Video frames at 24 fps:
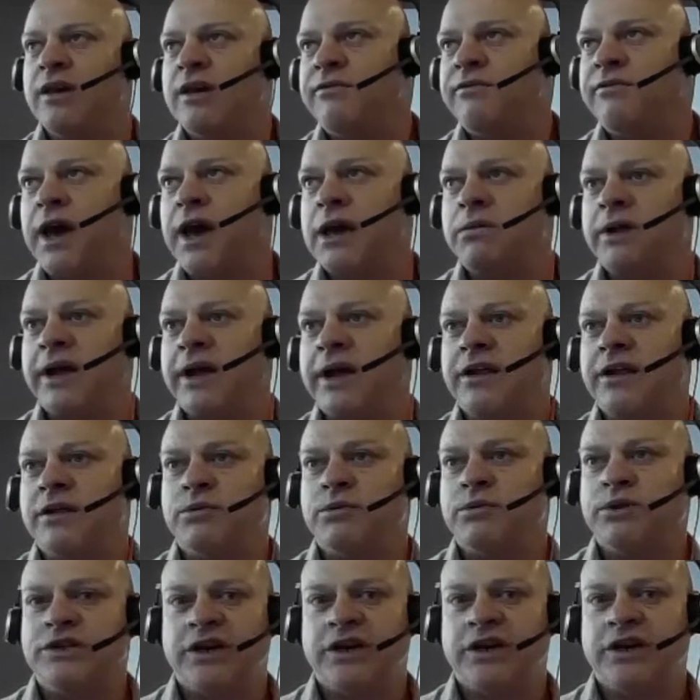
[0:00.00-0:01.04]
available out of the
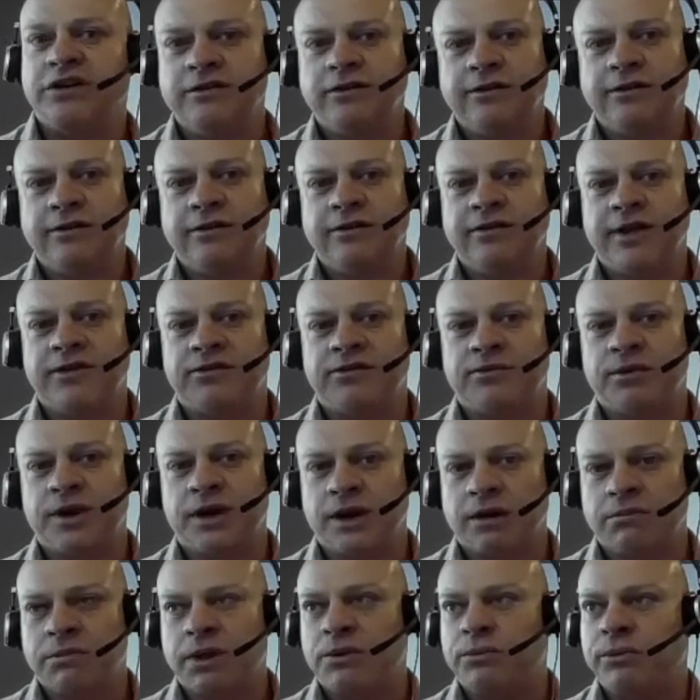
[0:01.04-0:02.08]
projections, and that's going
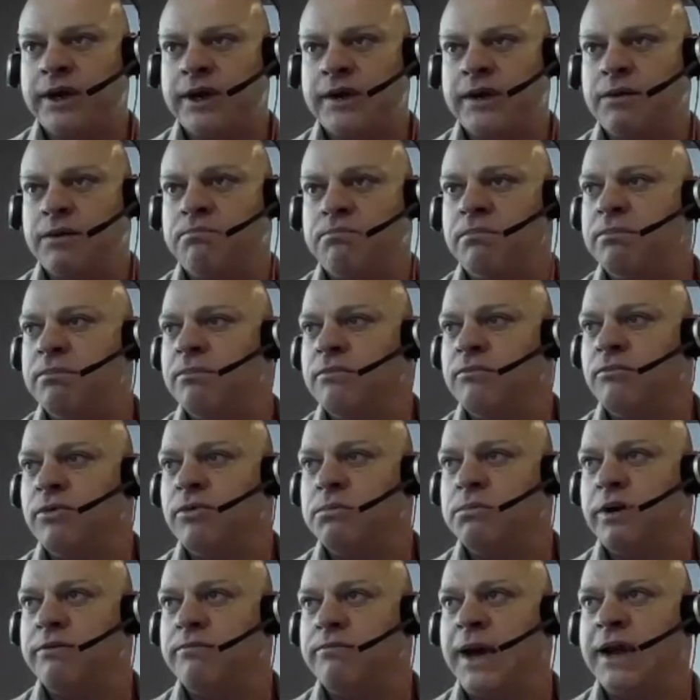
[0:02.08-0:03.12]
to be really one
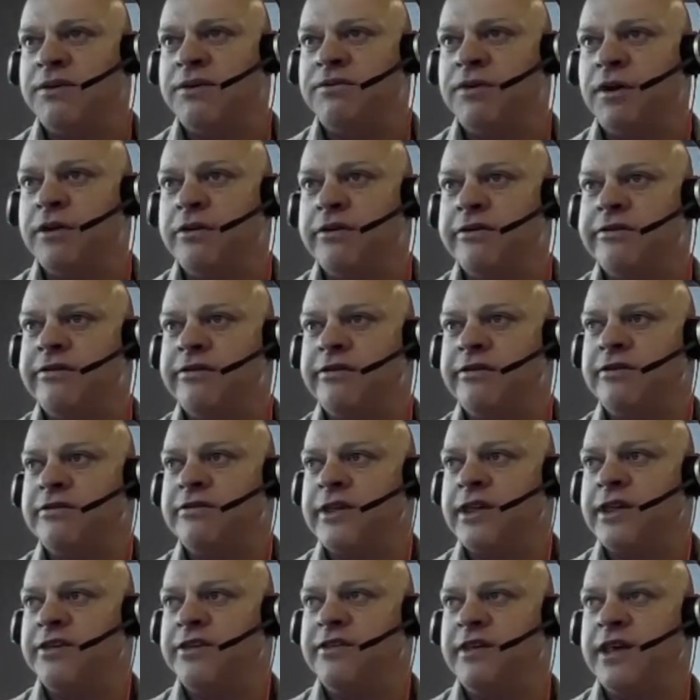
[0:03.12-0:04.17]
of my main focuses is
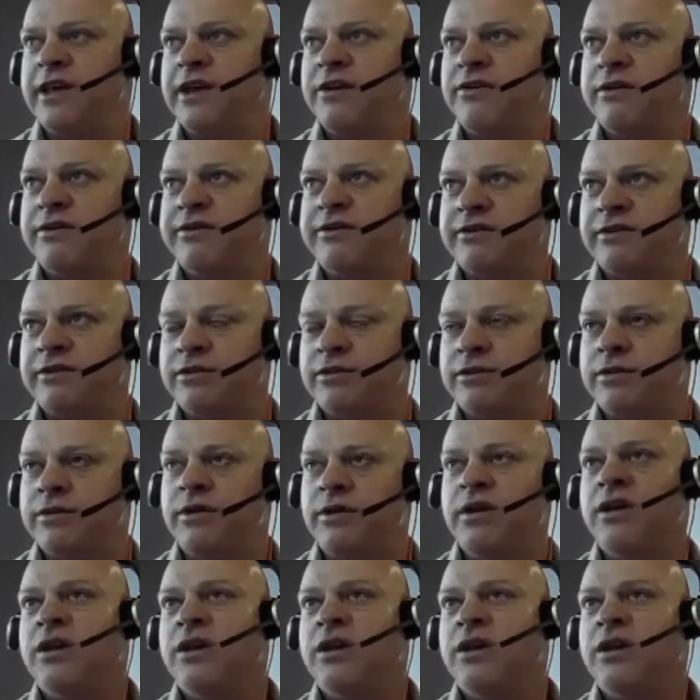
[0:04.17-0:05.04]
this year, is to